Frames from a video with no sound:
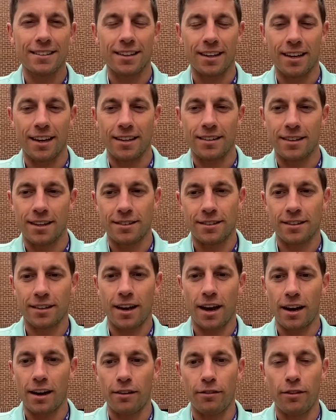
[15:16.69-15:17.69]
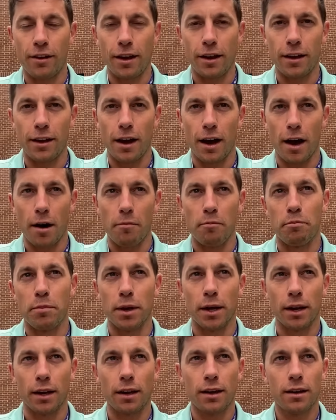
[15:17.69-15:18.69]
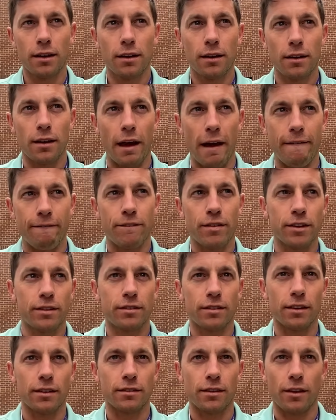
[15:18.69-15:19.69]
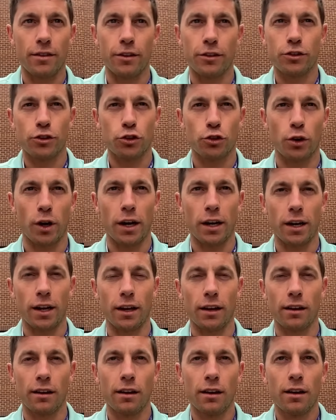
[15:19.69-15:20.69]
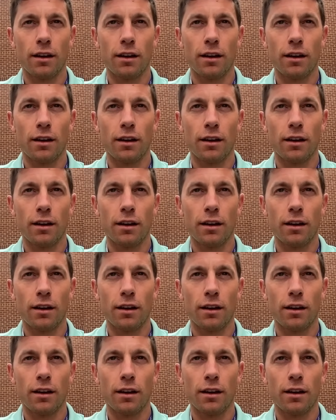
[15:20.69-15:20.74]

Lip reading: I guess that's kind of a big emphasis on this training.